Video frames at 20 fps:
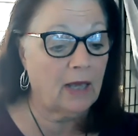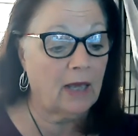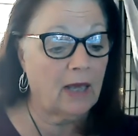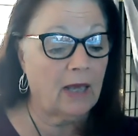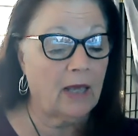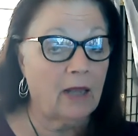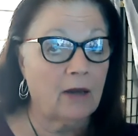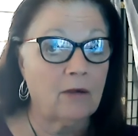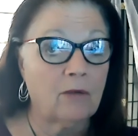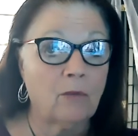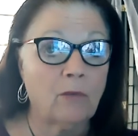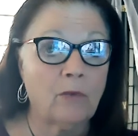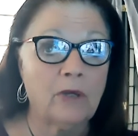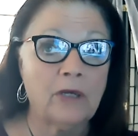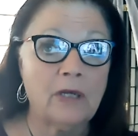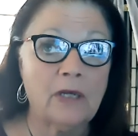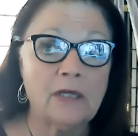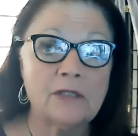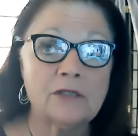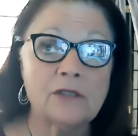and we
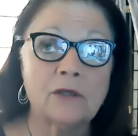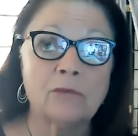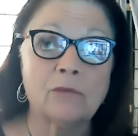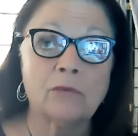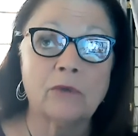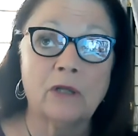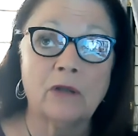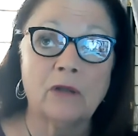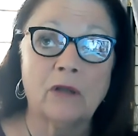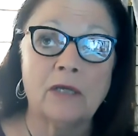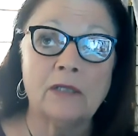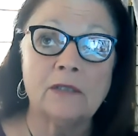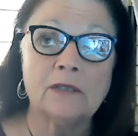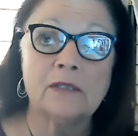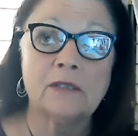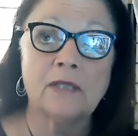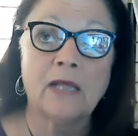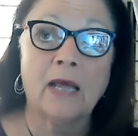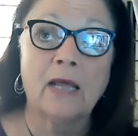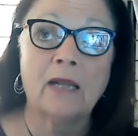need to realize
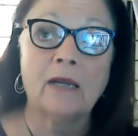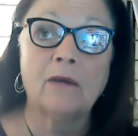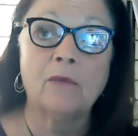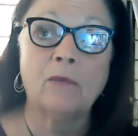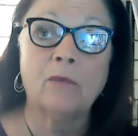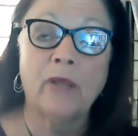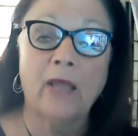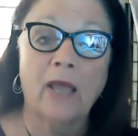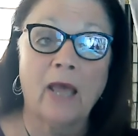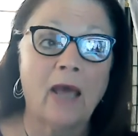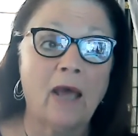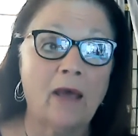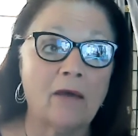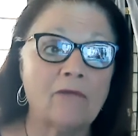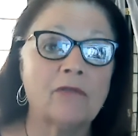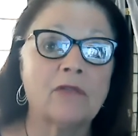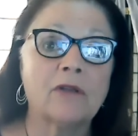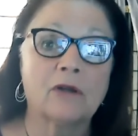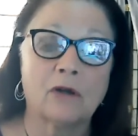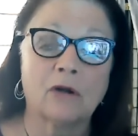that we
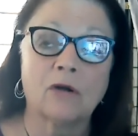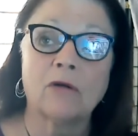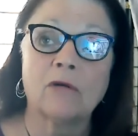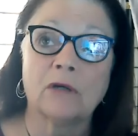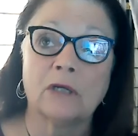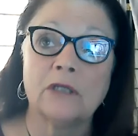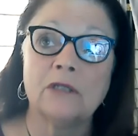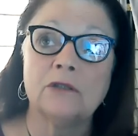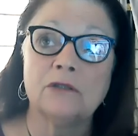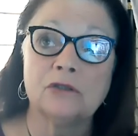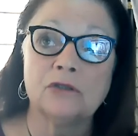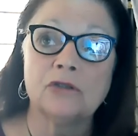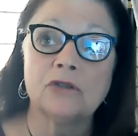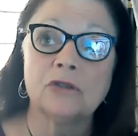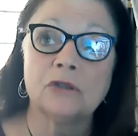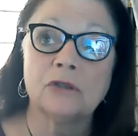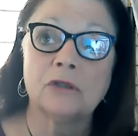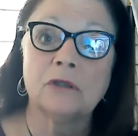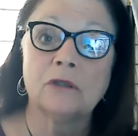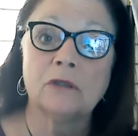have the courage
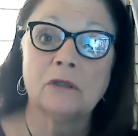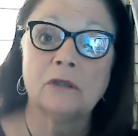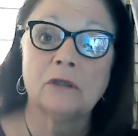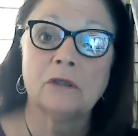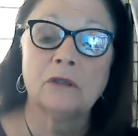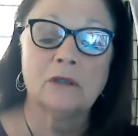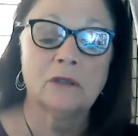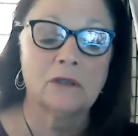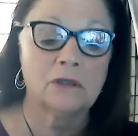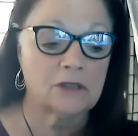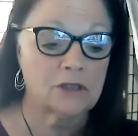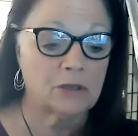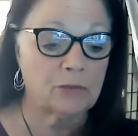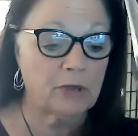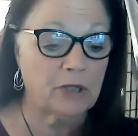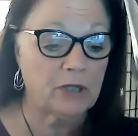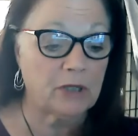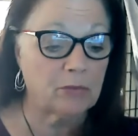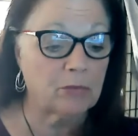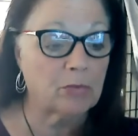to
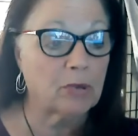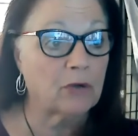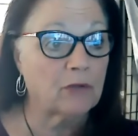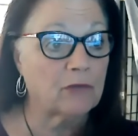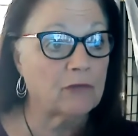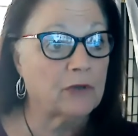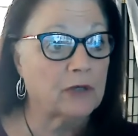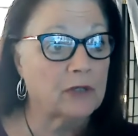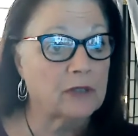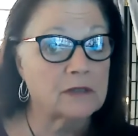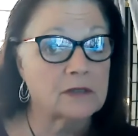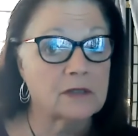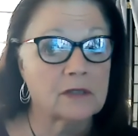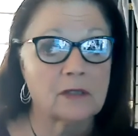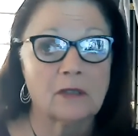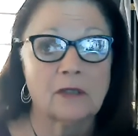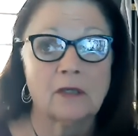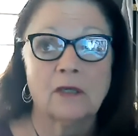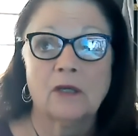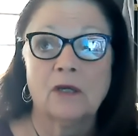be imperfect.
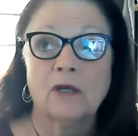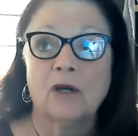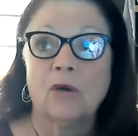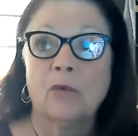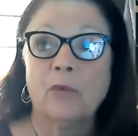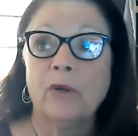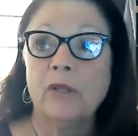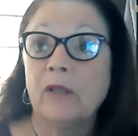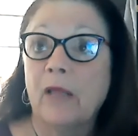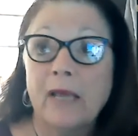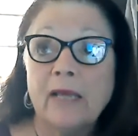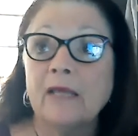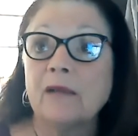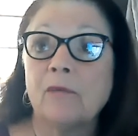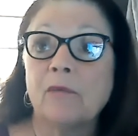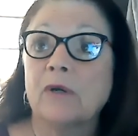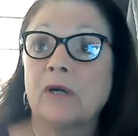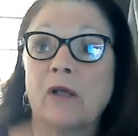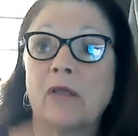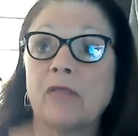We like
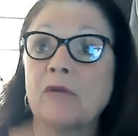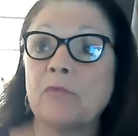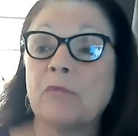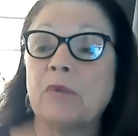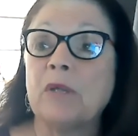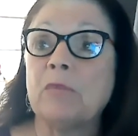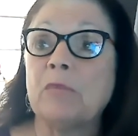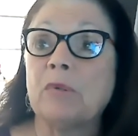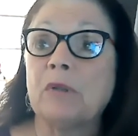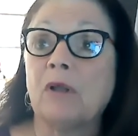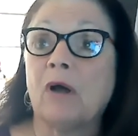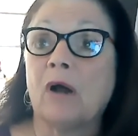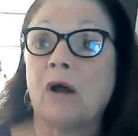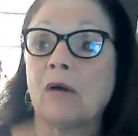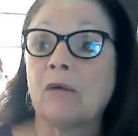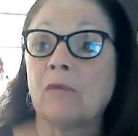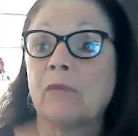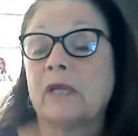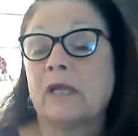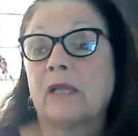it when other people
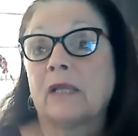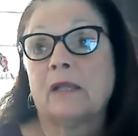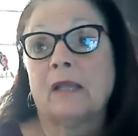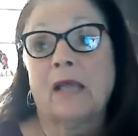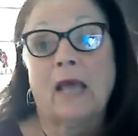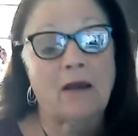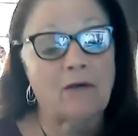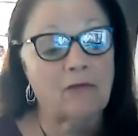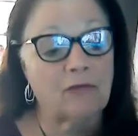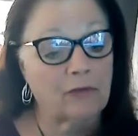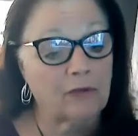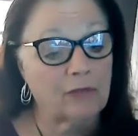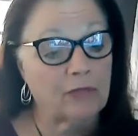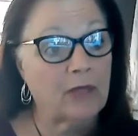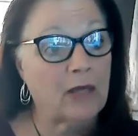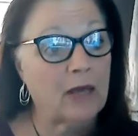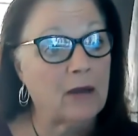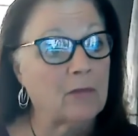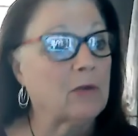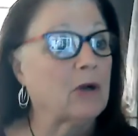are. We can laugh with
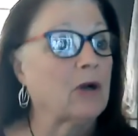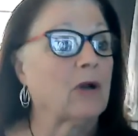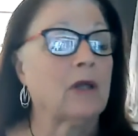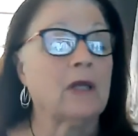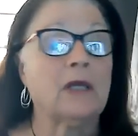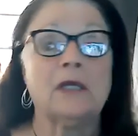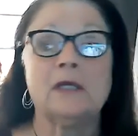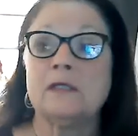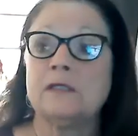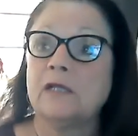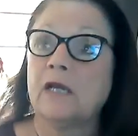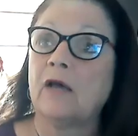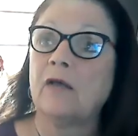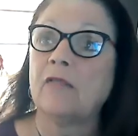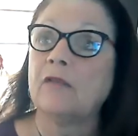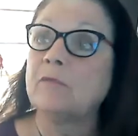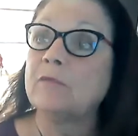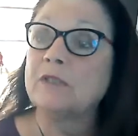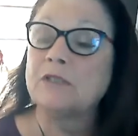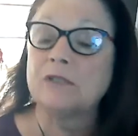them or tell
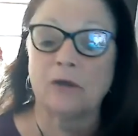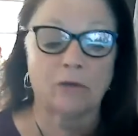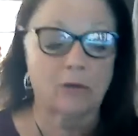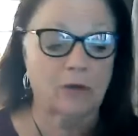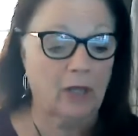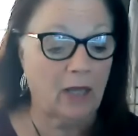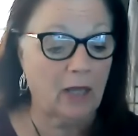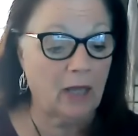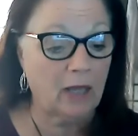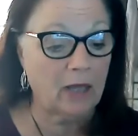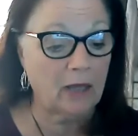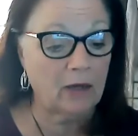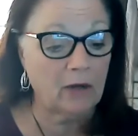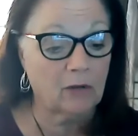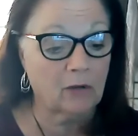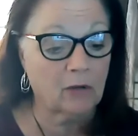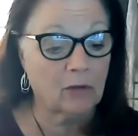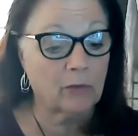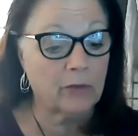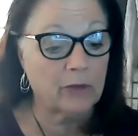them it's okay,
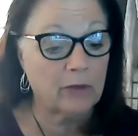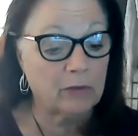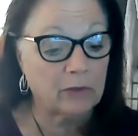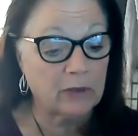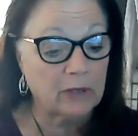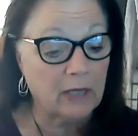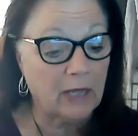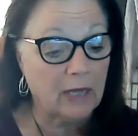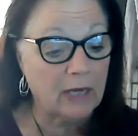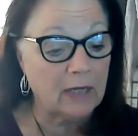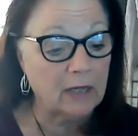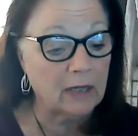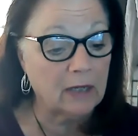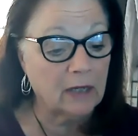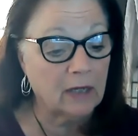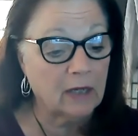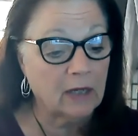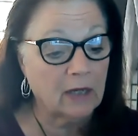or we relate.